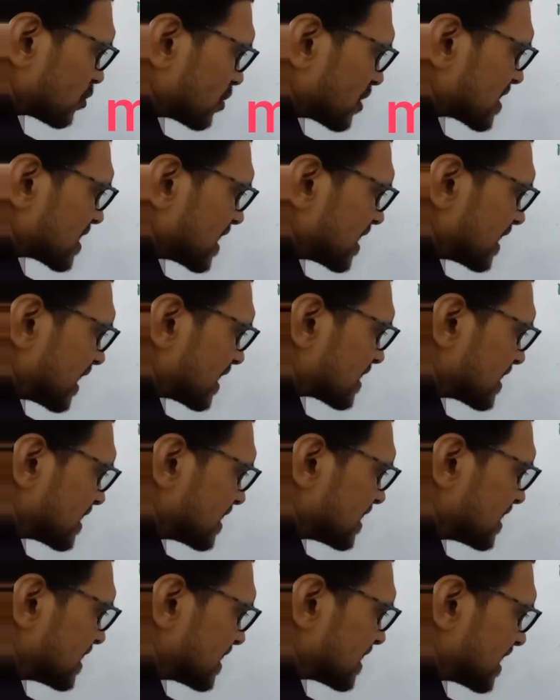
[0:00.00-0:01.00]
through the center. See,
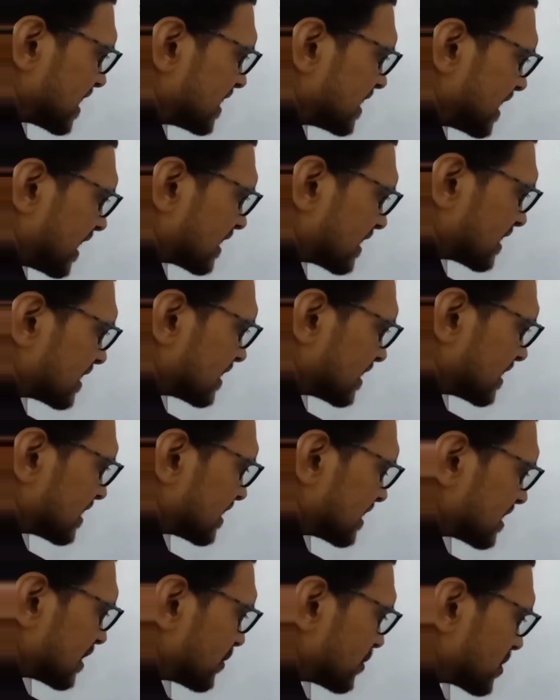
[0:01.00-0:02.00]
this is center,
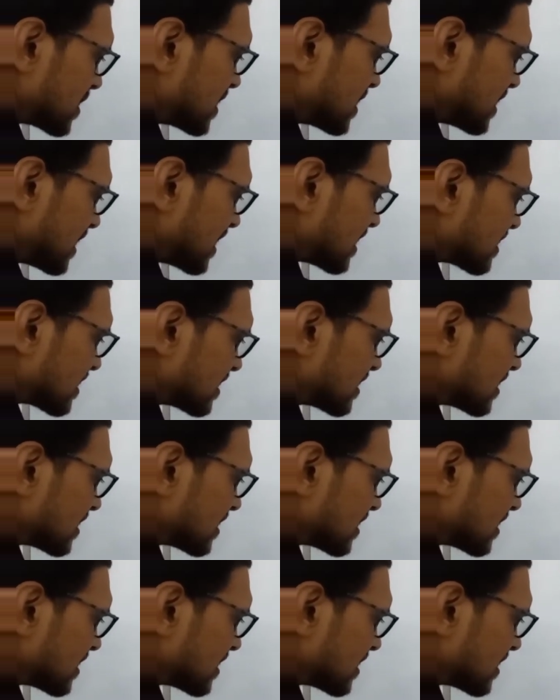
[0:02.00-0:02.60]
our center.